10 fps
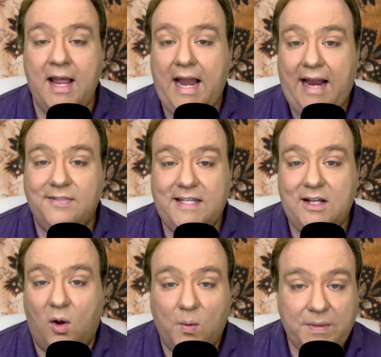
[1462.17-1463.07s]
and the
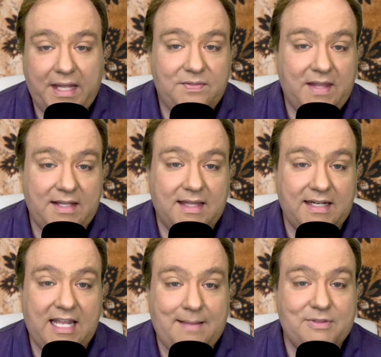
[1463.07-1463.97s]
only thing that
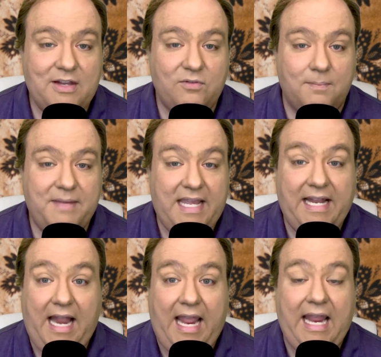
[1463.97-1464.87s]
keeps it from
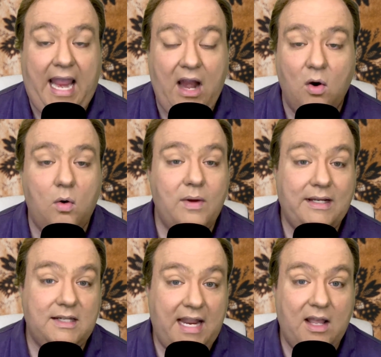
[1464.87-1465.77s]
being a
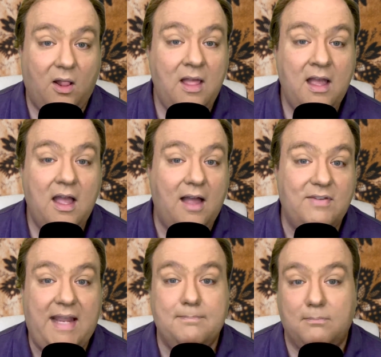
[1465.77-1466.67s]
harrowing tale of
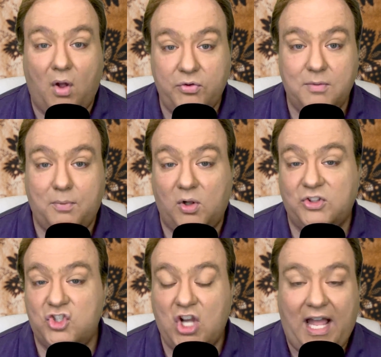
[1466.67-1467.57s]
a multiple
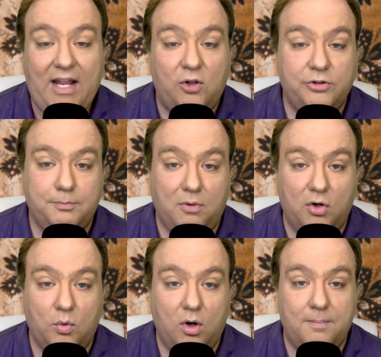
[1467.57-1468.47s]
child
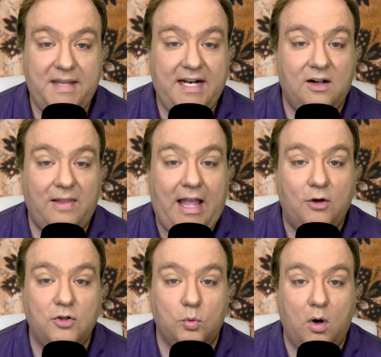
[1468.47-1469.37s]
murderer being
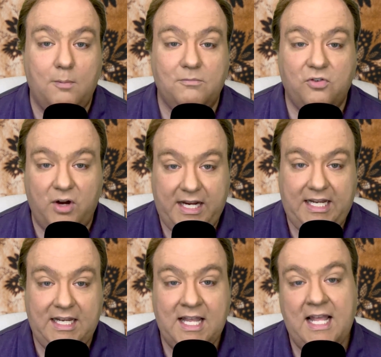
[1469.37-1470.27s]
allowed to roam
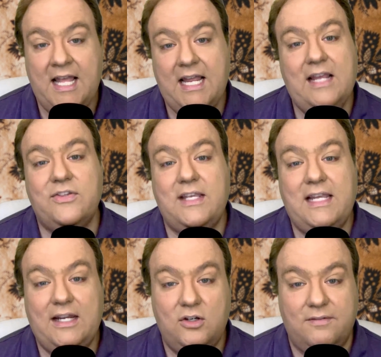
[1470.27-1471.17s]
free is
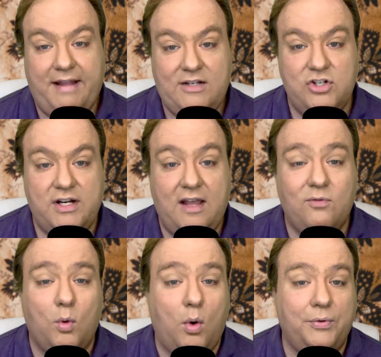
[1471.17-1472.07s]
the intervention of
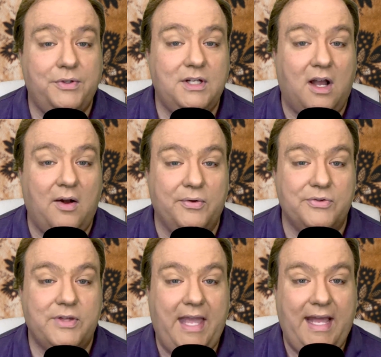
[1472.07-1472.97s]
Roald
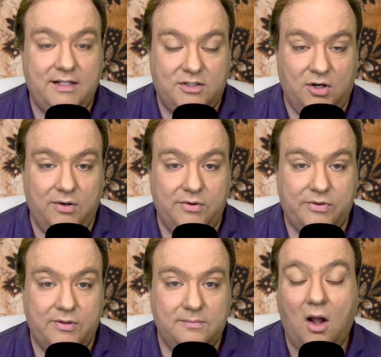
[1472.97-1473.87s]
Dahl's
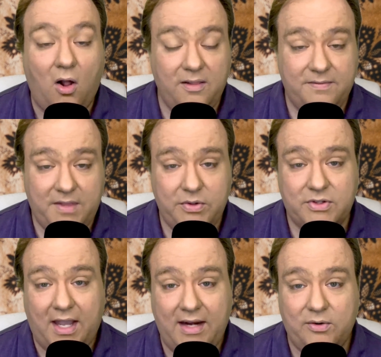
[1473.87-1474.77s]
editors. All of those
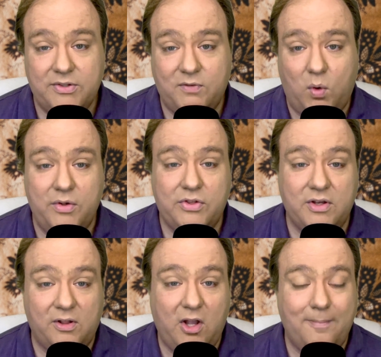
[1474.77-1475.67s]
titles, of course,
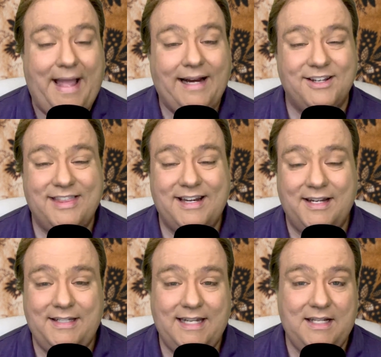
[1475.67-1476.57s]
still go back to the
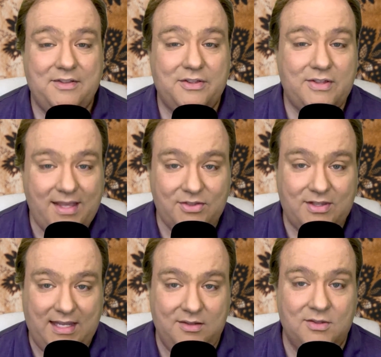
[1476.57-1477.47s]

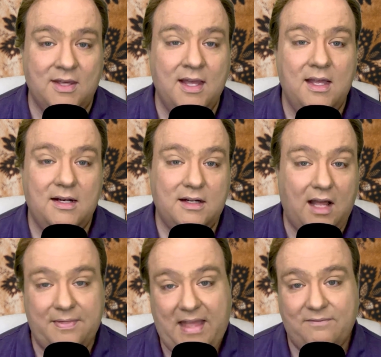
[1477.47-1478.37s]
1960s,
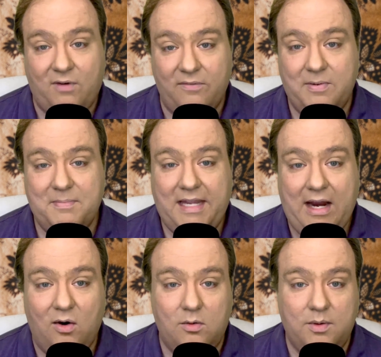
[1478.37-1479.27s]
not that far from the
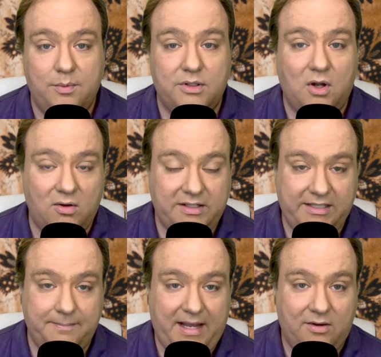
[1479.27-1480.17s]
era we were
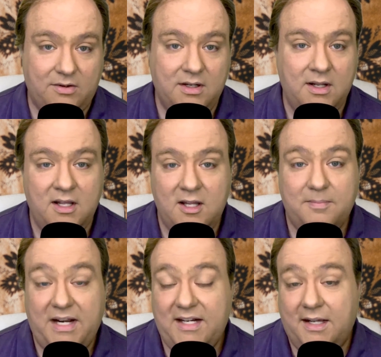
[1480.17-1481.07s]
talking about.
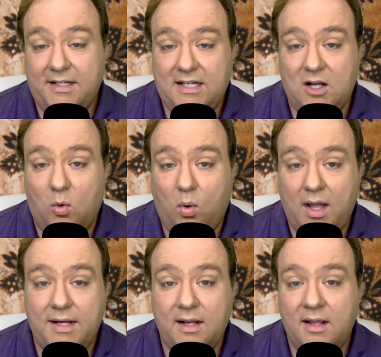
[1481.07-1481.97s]
But in
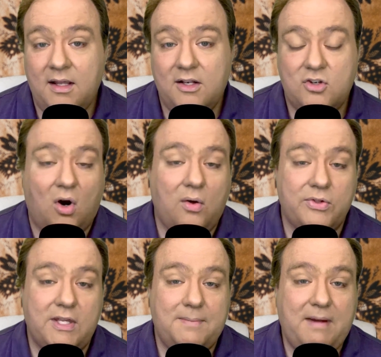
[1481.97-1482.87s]
1901,
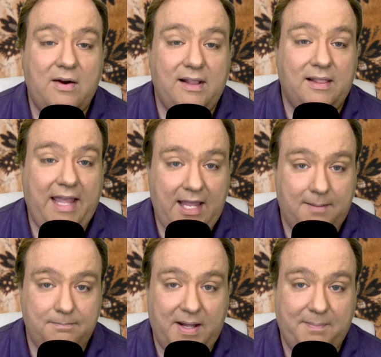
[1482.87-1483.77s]
Charles and Mary
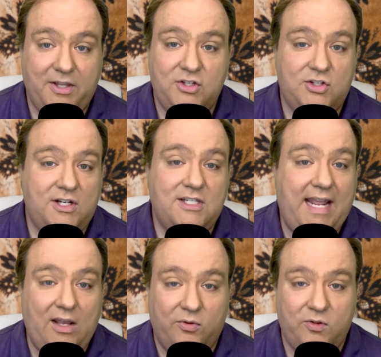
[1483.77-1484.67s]
Lamb published
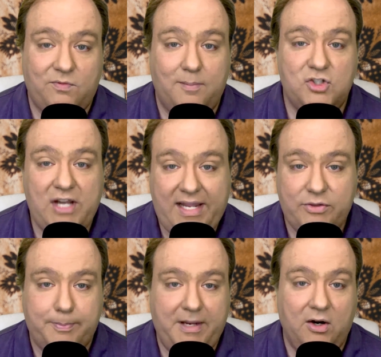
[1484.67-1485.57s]
Tales from
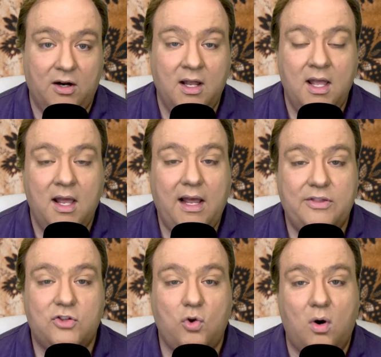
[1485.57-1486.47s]
Shakespeare, a
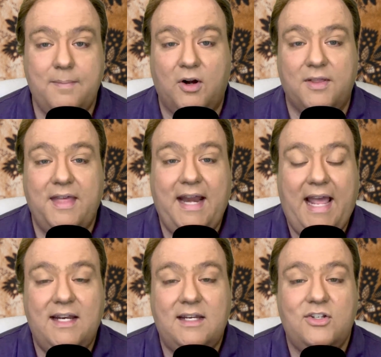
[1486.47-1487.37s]
storybook that
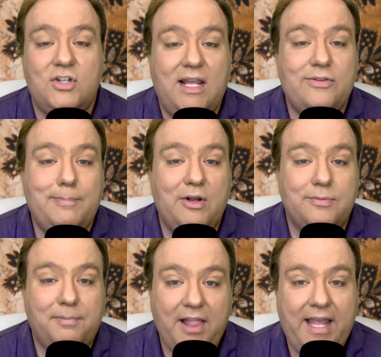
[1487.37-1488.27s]
edited Shakespeare's
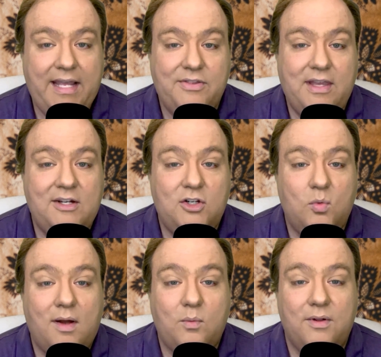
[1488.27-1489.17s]
plays into
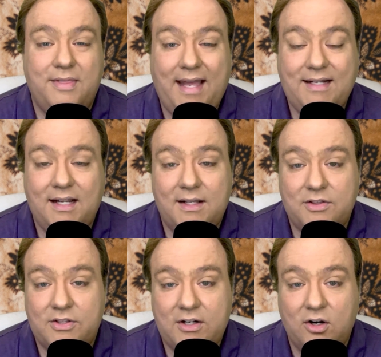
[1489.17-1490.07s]
what were then
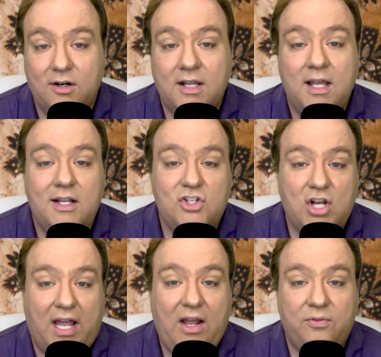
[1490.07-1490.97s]
considered
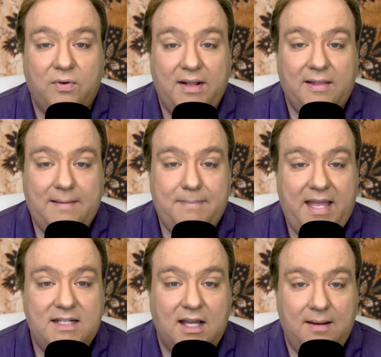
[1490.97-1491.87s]
child friendly
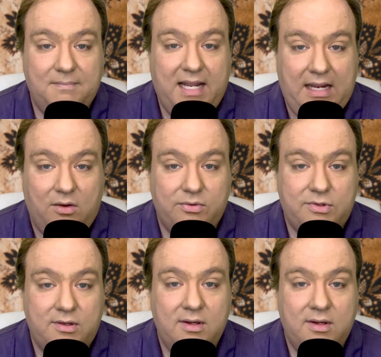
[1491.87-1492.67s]
bedtime tales.